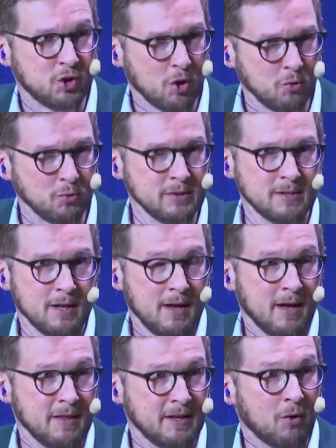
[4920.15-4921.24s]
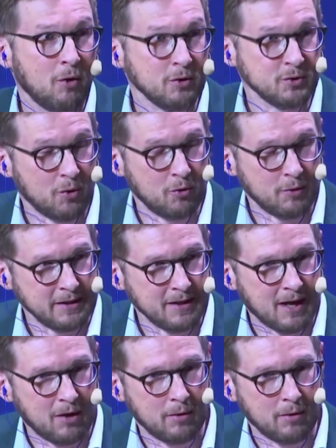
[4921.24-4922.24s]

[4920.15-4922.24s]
shows that also already